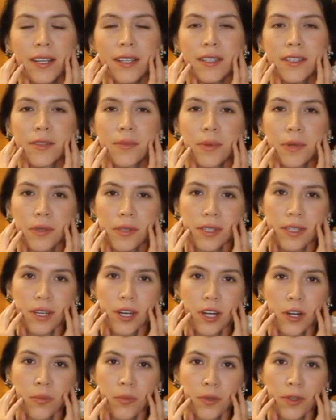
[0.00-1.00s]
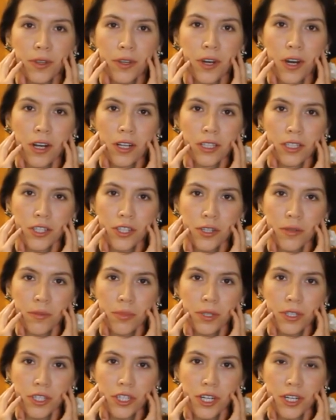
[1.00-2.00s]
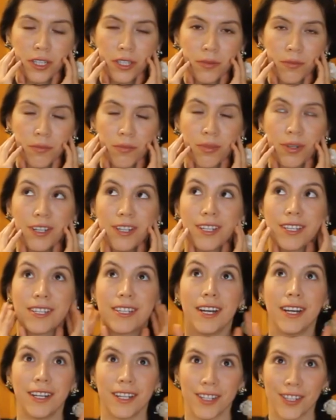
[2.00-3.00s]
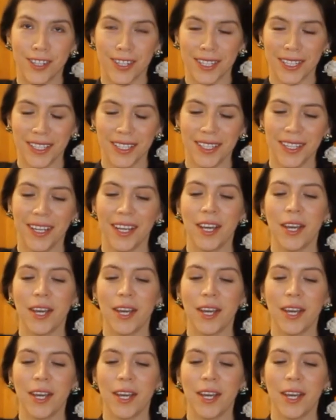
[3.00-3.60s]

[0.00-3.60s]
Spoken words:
It's supposed to help with collagen production,